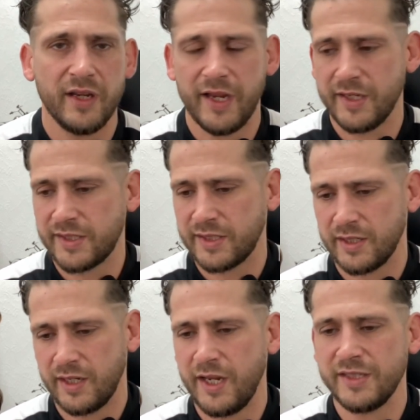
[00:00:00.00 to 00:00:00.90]
It's
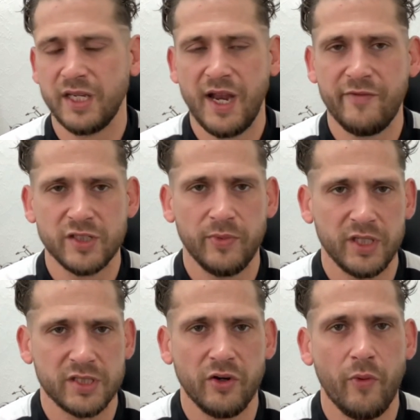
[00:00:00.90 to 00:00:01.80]
inevitable.
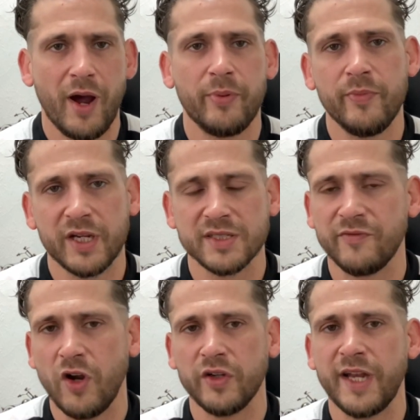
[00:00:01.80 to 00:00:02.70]
It's going to happen because I've
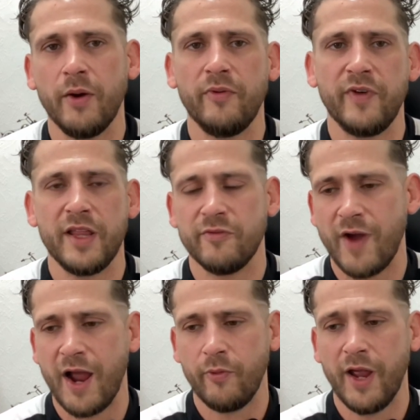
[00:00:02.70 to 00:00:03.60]
not dealt with it in the
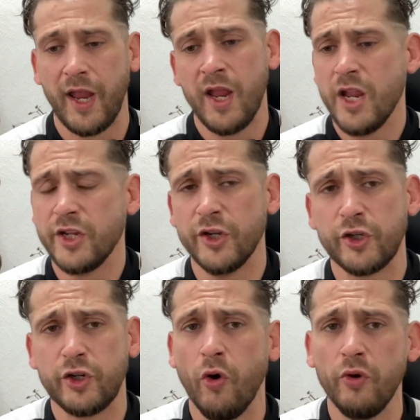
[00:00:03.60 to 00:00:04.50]
right way. You
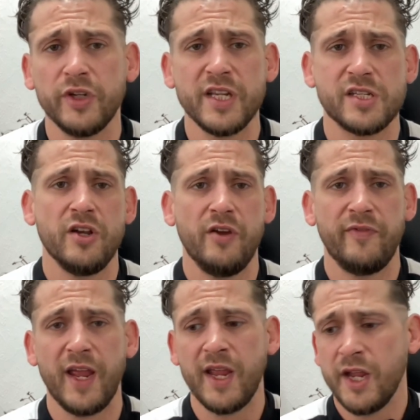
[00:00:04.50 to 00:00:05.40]
don't deserve
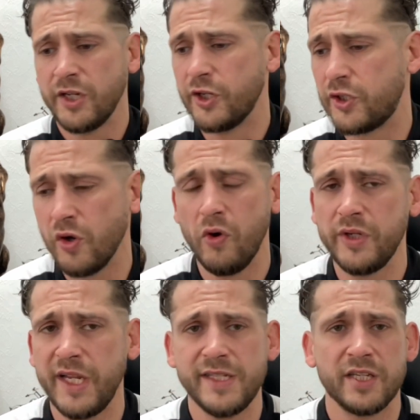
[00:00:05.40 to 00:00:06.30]
it. You don't
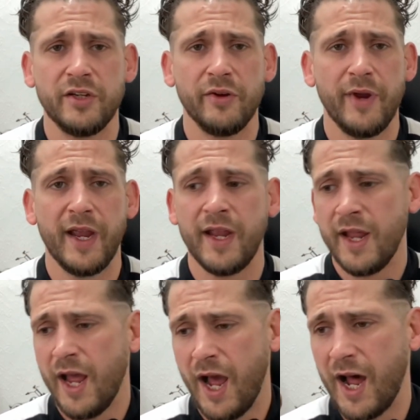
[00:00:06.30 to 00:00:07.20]
need to do it.
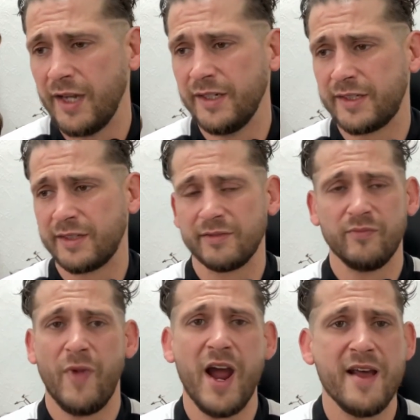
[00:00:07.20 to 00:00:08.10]
And
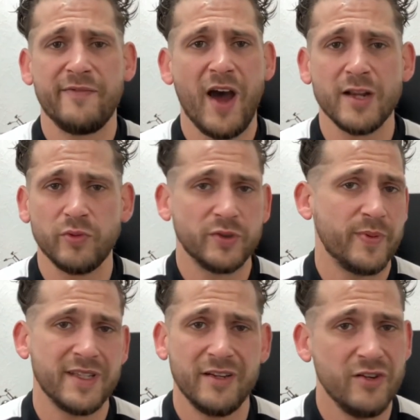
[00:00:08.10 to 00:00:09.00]
my advice would
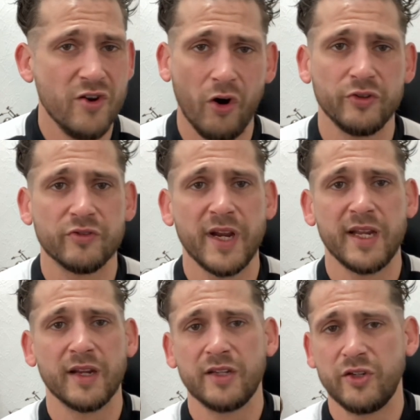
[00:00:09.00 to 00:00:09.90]
be not
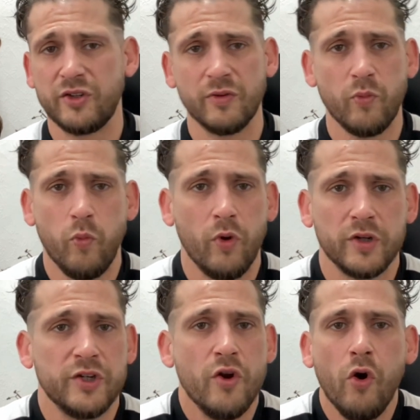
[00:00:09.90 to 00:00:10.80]
drink.
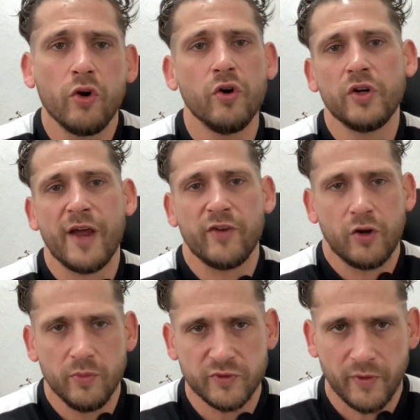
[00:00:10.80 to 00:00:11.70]
No good ever
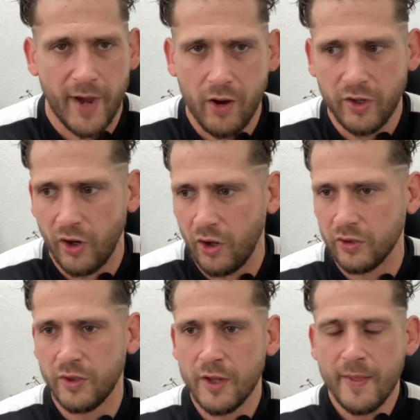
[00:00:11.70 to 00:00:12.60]
comes from
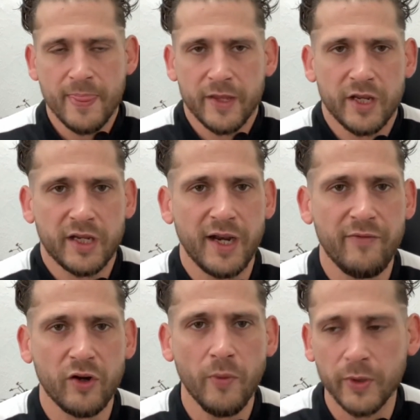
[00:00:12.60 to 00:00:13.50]
alcohol. You could have
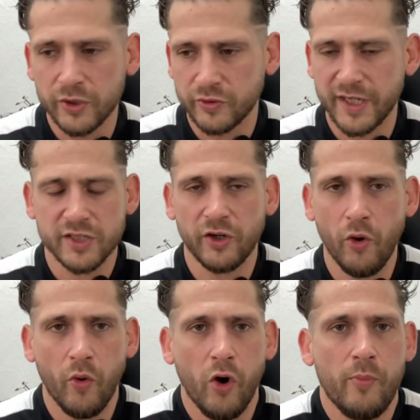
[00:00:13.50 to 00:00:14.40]
a couple of drinks and
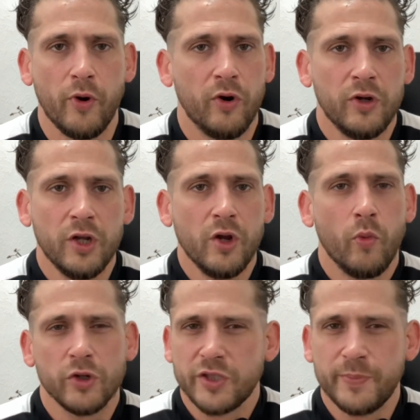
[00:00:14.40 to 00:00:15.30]
go home, but
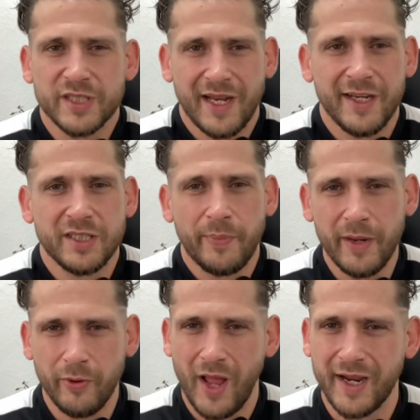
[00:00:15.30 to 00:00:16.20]
what's the percentage of
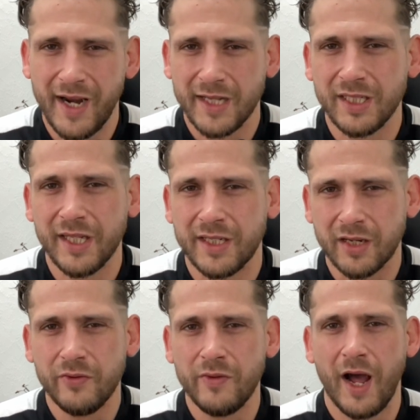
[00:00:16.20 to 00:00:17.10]
people that can actually
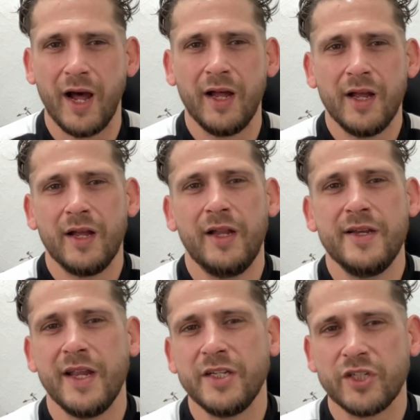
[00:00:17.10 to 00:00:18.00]
do that
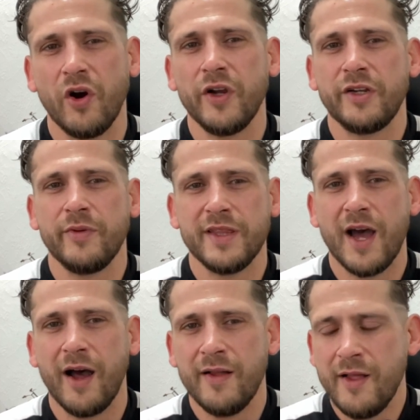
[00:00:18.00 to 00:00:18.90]
and enjoy doing
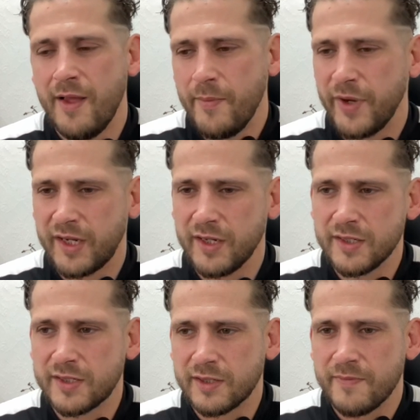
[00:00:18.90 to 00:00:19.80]
that?
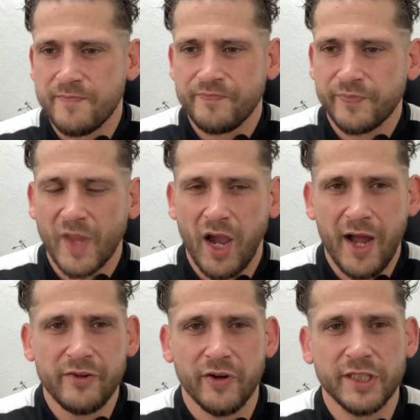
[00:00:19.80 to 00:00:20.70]
Because
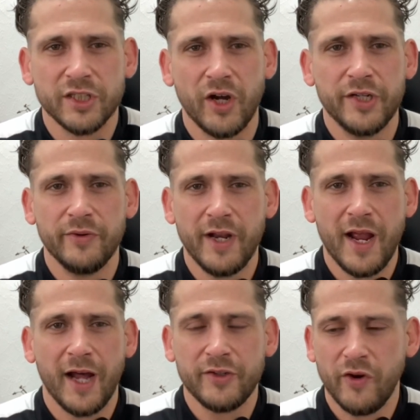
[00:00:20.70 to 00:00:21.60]
I don't enjoy doing it.
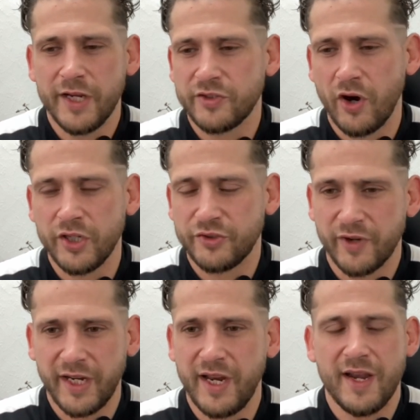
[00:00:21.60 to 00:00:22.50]
I don't enjoy
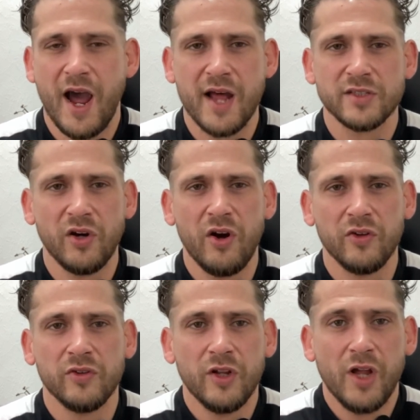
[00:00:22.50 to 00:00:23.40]
drinking at
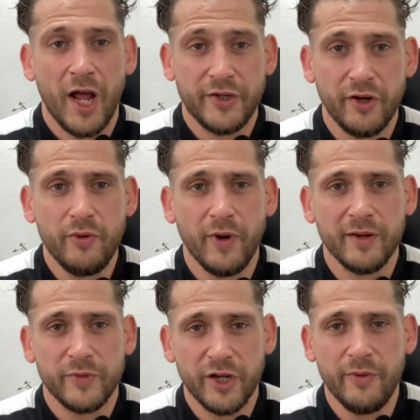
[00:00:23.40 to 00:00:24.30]
all. I do when
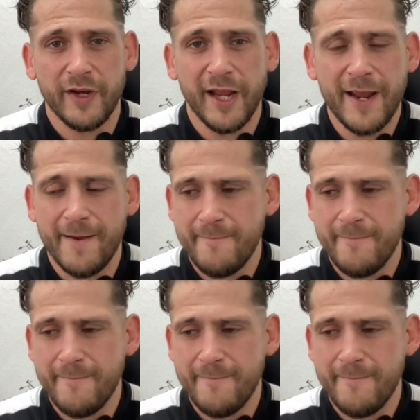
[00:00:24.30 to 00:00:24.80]
I'm doing it.